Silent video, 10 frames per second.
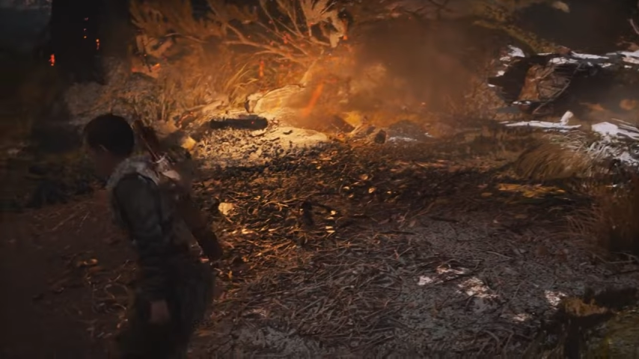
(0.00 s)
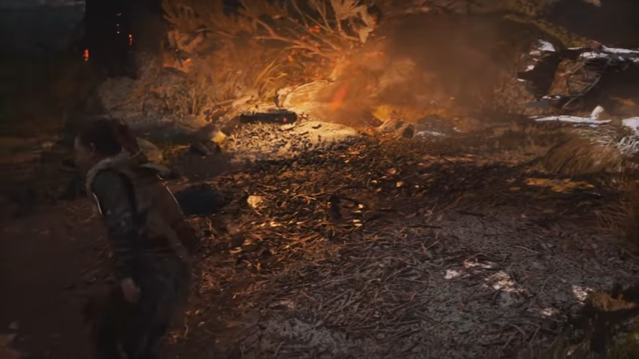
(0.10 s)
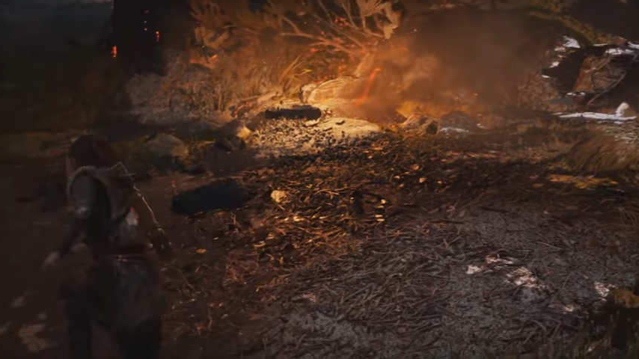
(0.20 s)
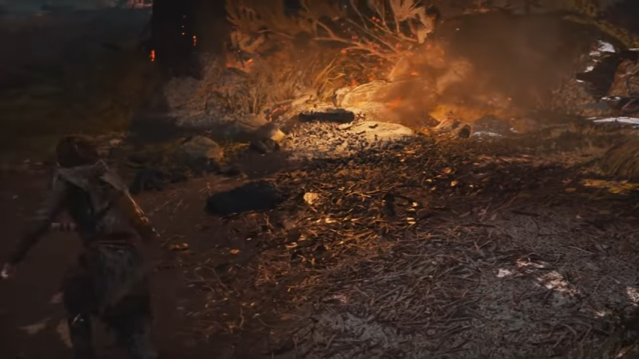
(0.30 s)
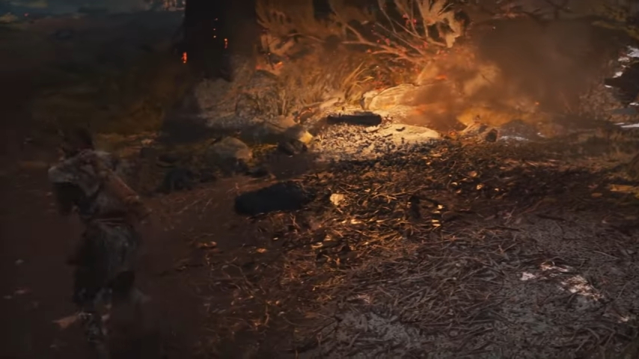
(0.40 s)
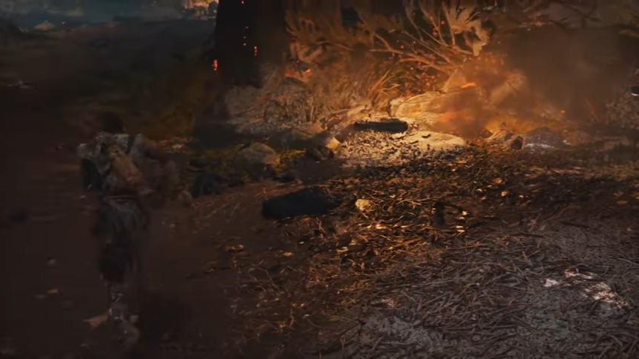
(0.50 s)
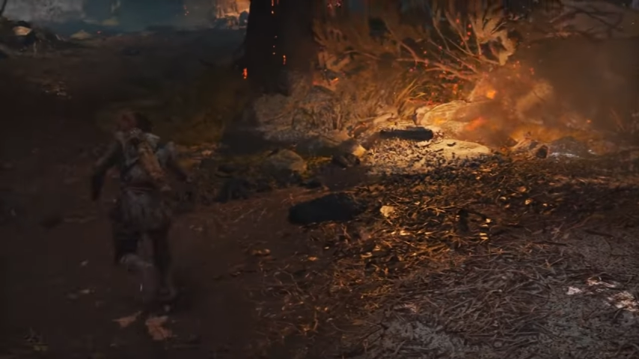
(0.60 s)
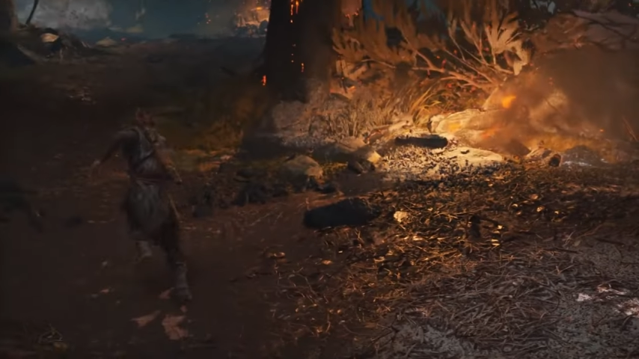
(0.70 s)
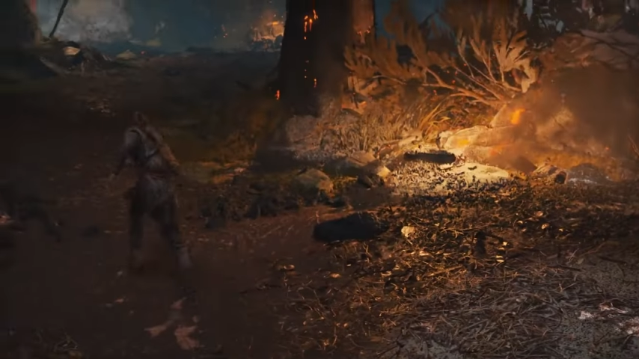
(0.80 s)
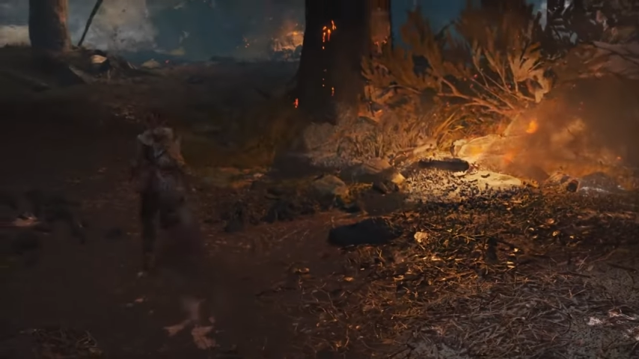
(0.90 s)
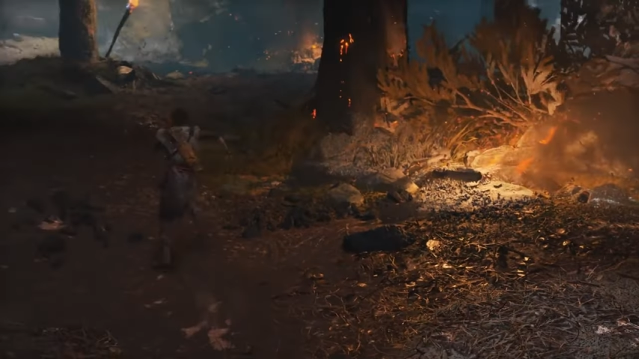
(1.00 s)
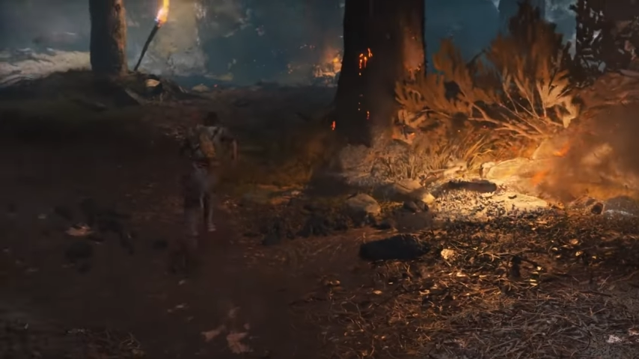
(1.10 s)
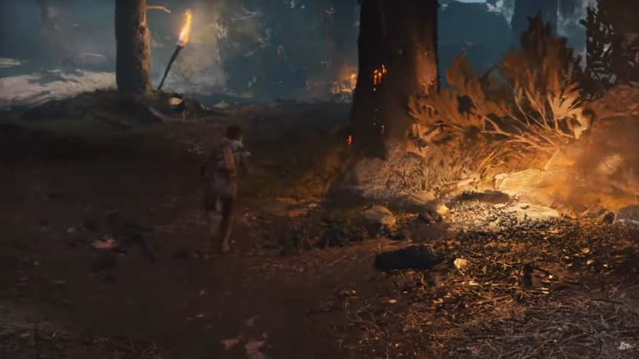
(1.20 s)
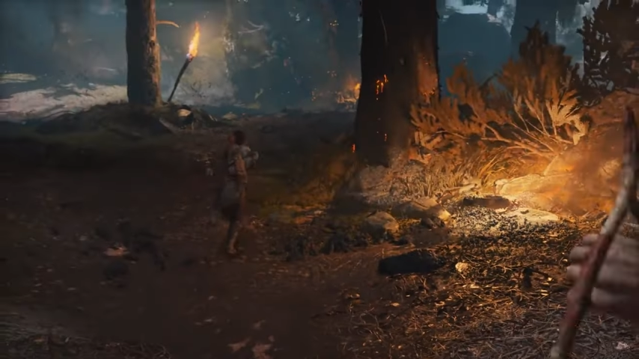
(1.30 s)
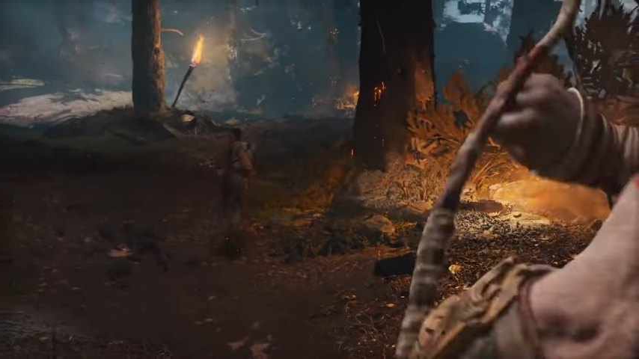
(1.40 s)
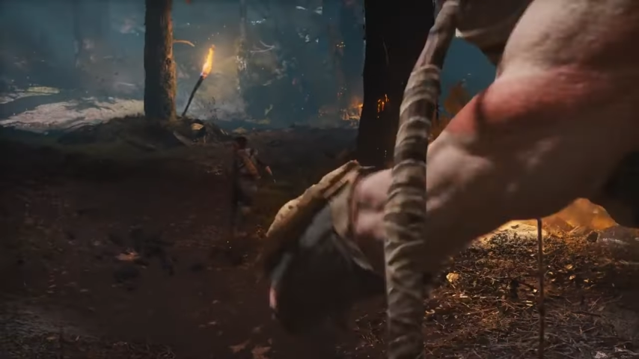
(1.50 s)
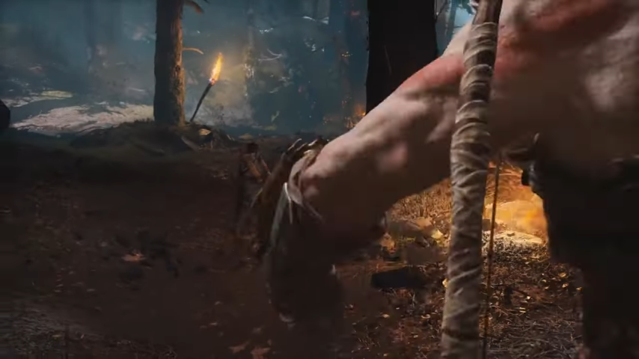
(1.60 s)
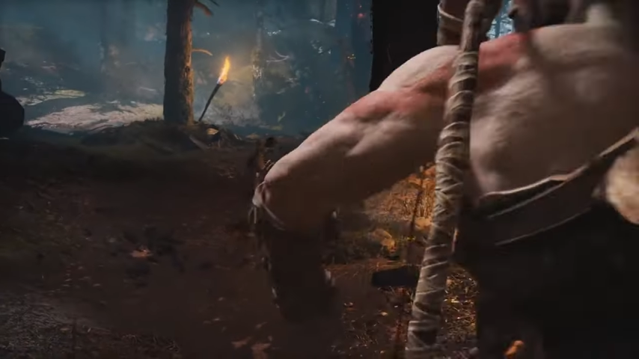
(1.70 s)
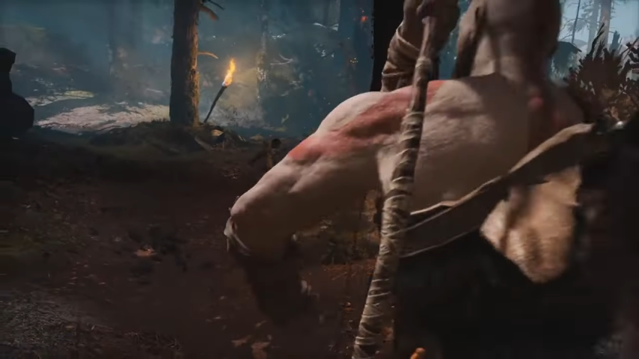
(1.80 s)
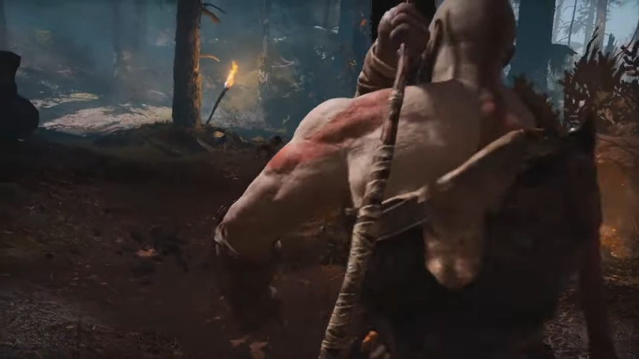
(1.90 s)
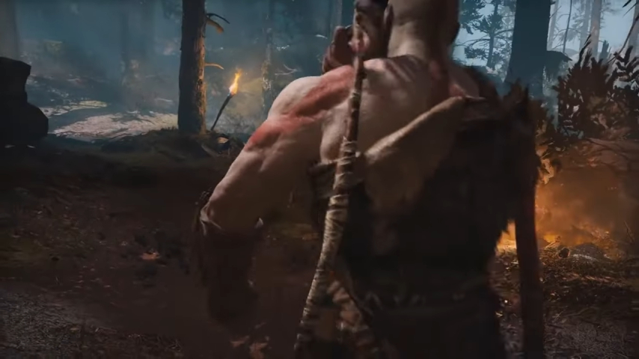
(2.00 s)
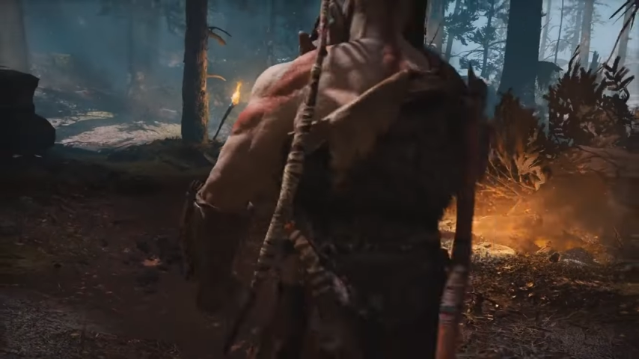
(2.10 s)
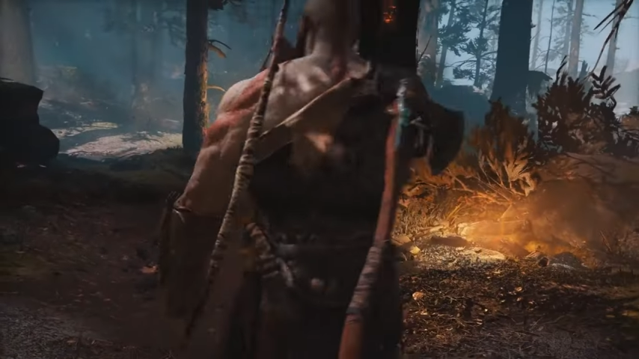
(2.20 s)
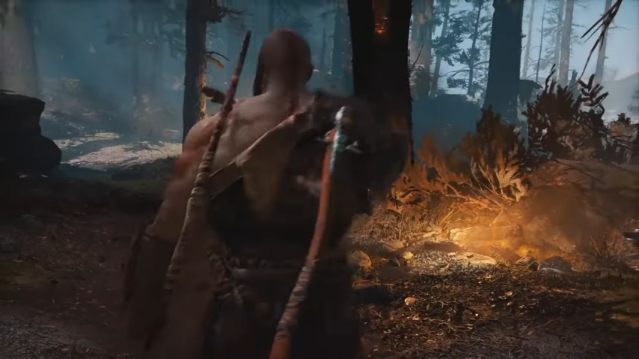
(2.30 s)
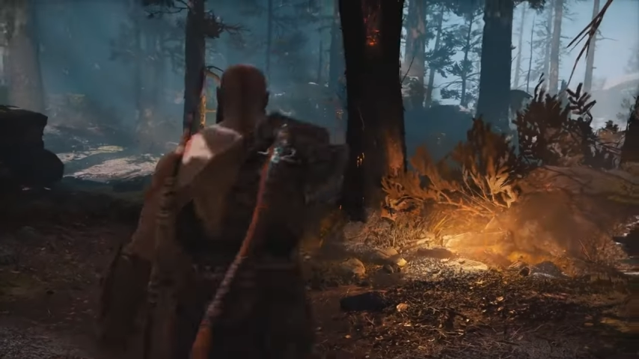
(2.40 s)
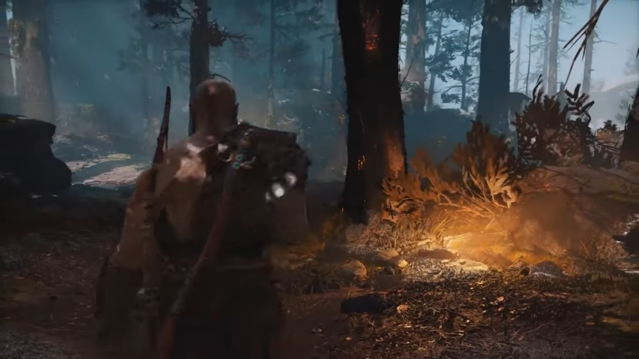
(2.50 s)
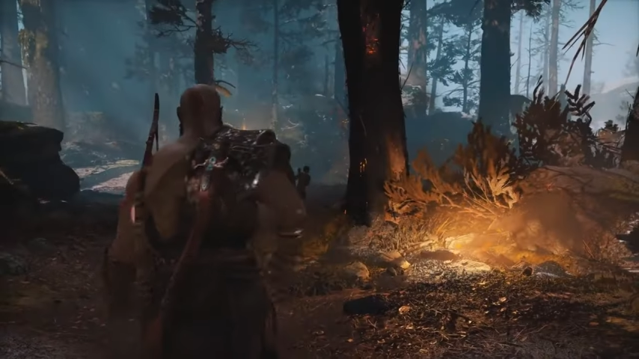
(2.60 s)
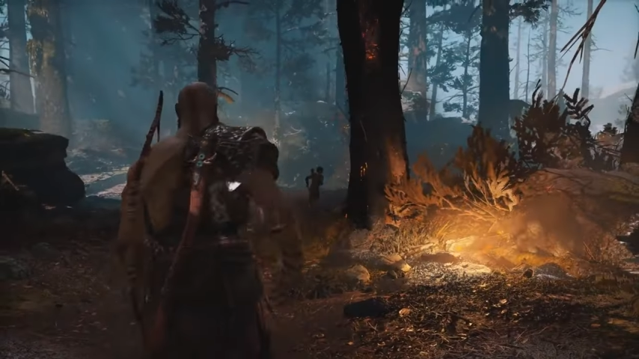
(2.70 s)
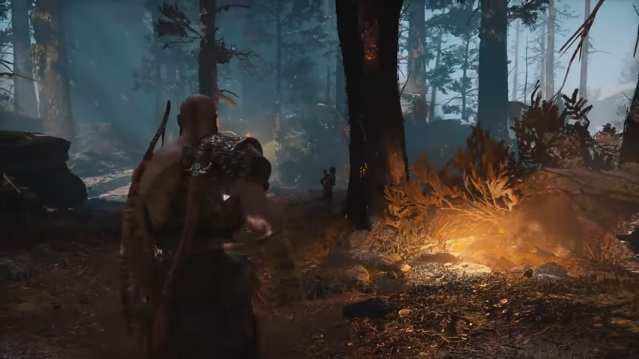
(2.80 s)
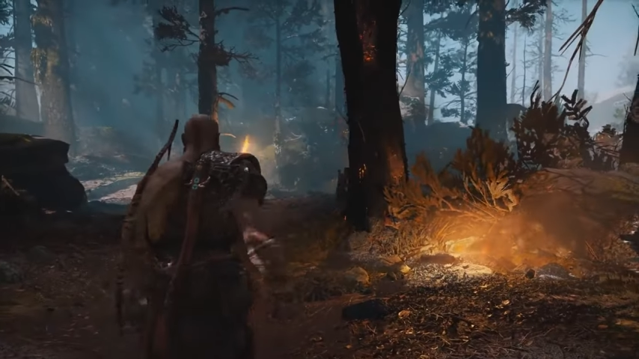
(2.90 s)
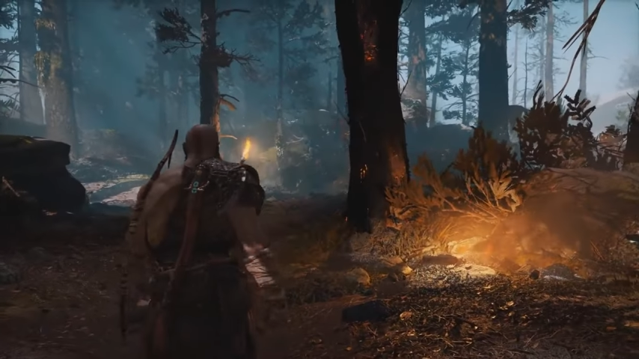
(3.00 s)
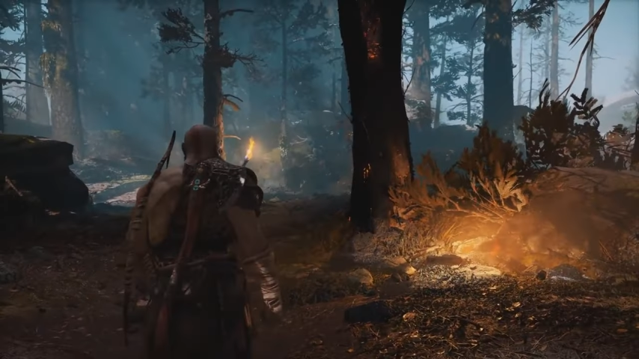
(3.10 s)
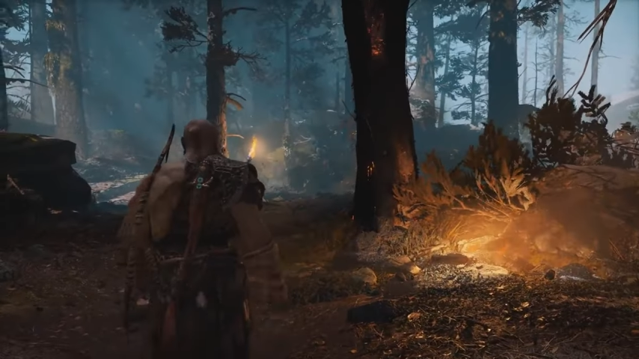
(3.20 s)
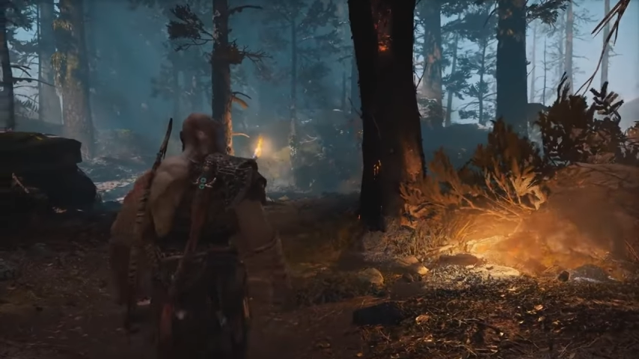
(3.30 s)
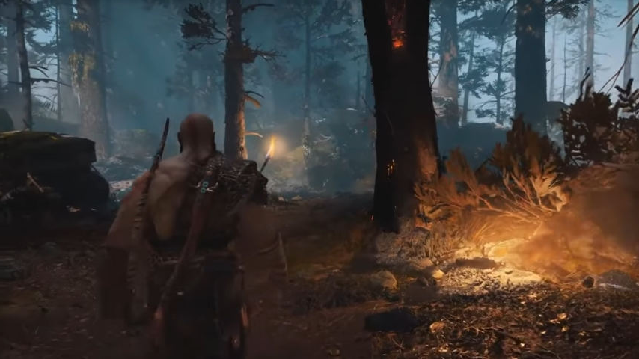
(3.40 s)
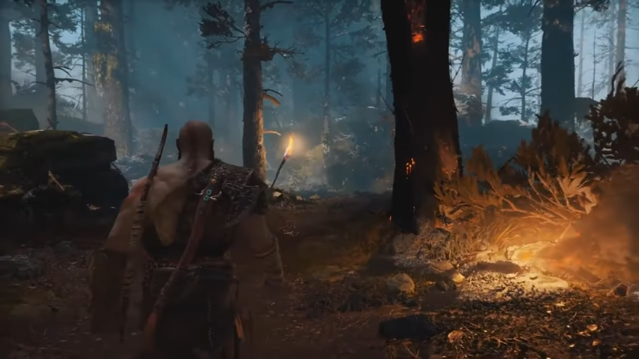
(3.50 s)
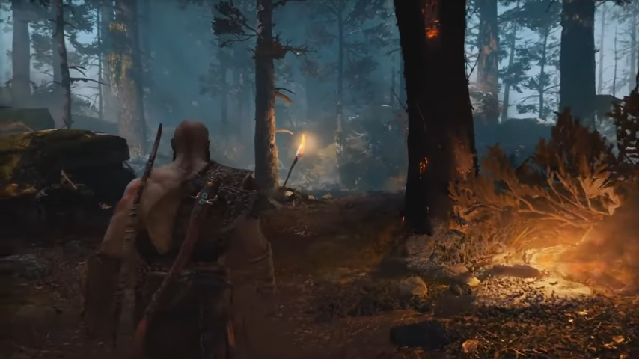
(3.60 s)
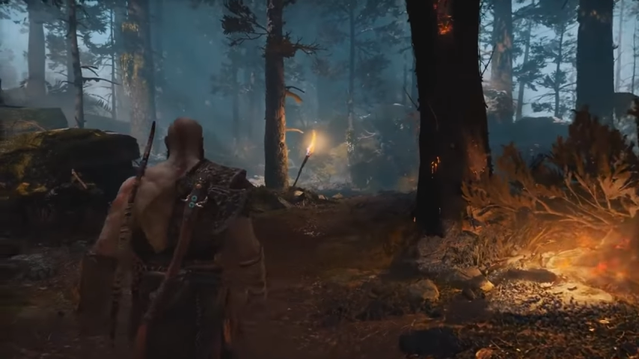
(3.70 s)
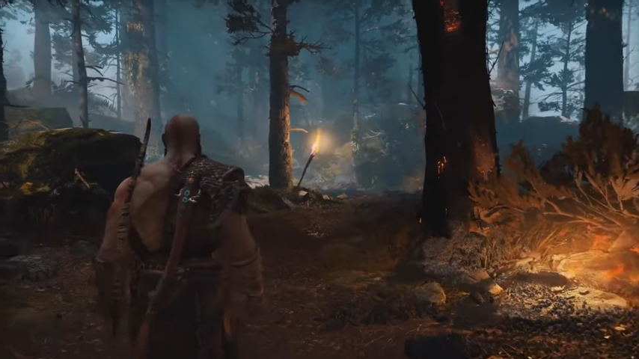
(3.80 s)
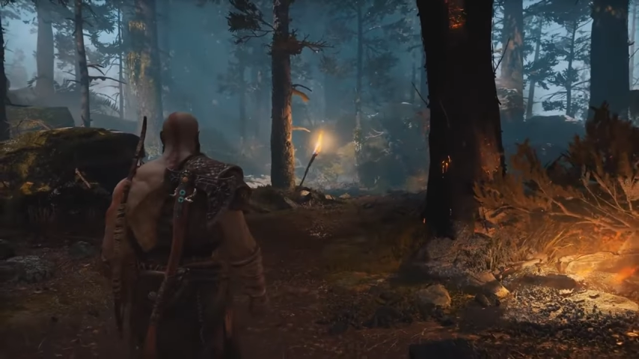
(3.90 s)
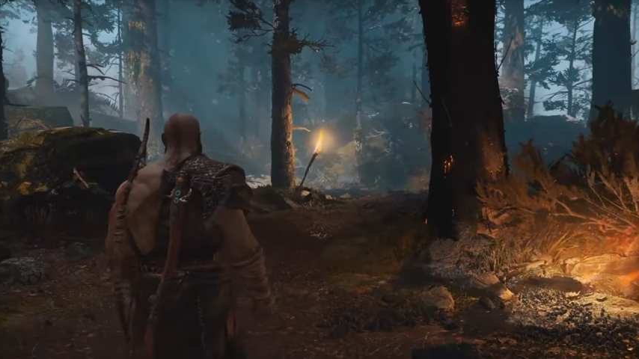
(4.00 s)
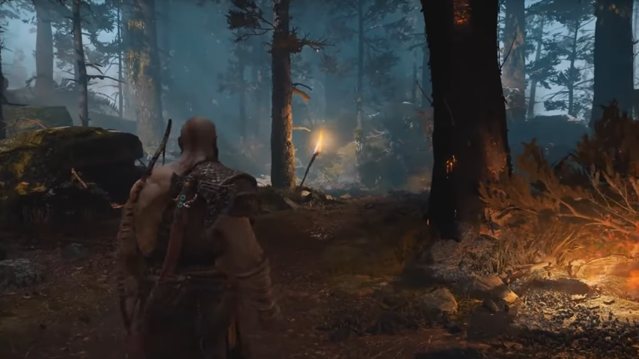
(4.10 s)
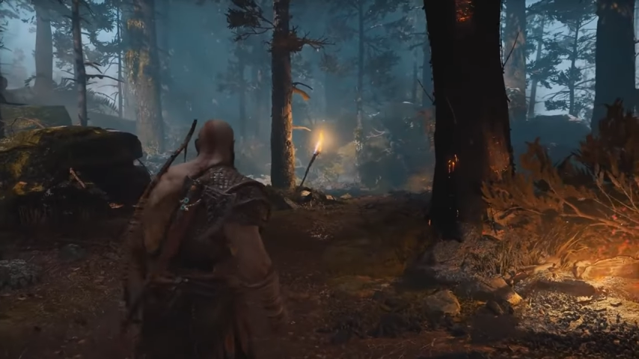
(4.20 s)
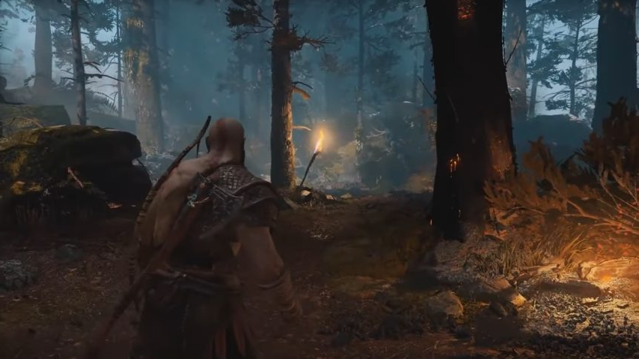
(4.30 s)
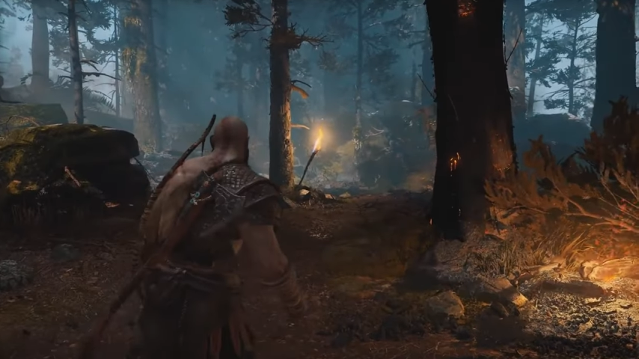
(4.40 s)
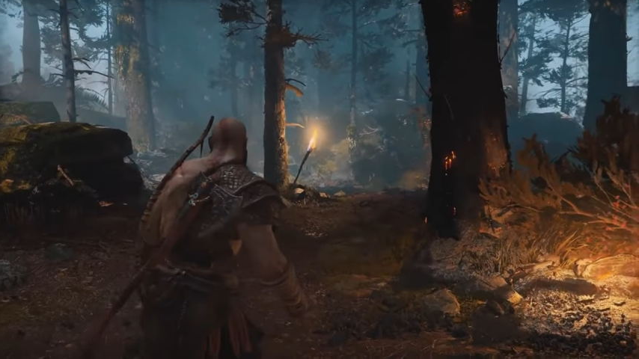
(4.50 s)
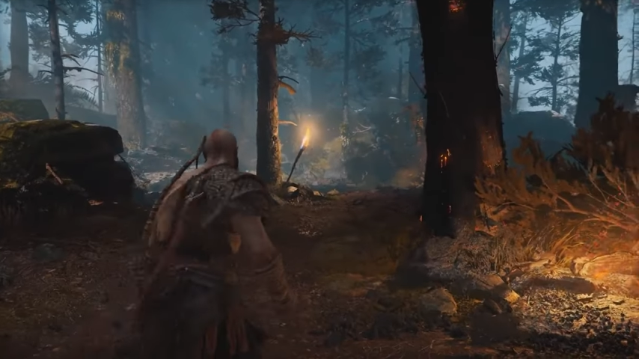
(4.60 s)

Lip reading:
(no speaker visible)